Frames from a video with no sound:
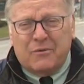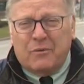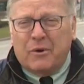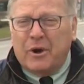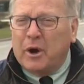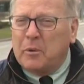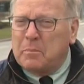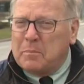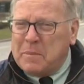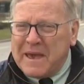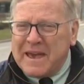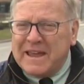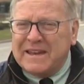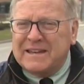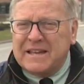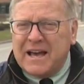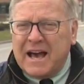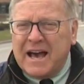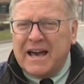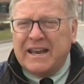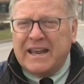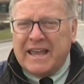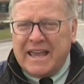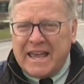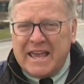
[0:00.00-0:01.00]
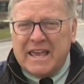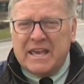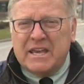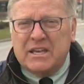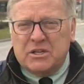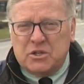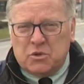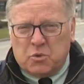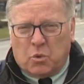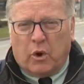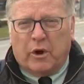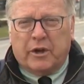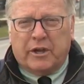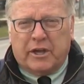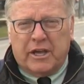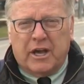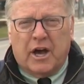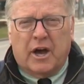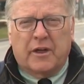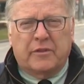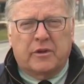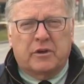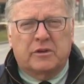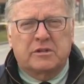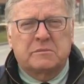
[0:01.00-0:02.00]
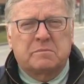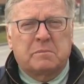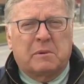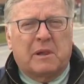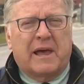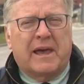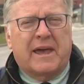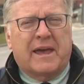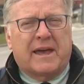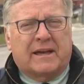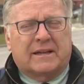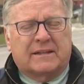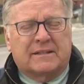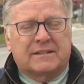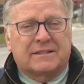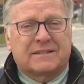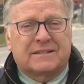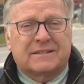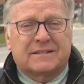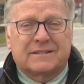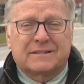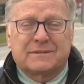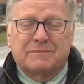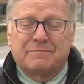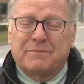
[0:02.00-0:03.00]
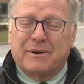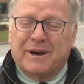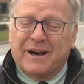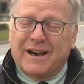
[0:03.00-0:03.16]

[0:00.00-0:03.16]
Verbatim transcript: Well, PennDOT is working on those plans,